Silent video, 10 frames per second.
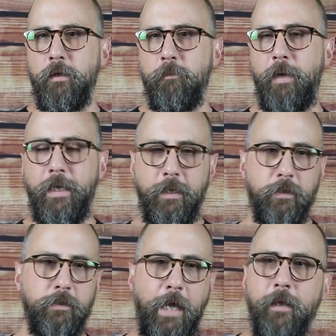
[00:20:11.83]
by
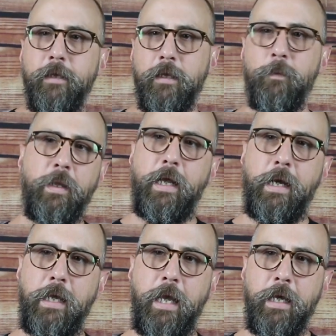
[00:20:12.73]
telling them that I
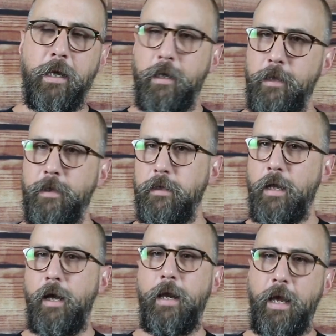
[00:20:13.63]
can and then
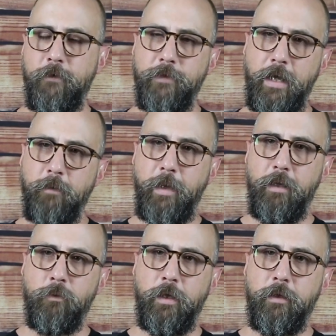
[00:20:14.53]
not have that
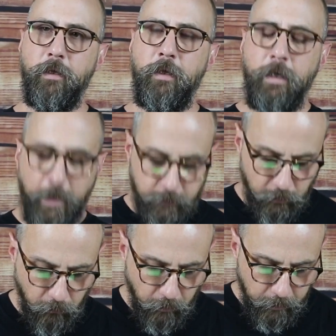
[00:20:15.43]
bandwidth. And
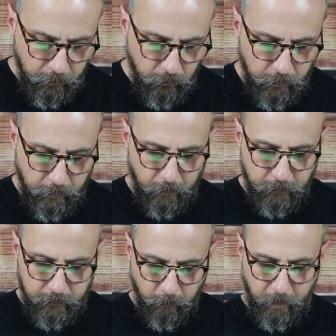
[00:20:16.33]
so you need
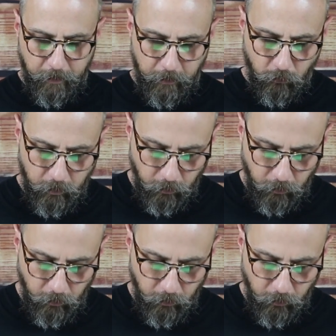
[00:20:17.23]
somebody that you can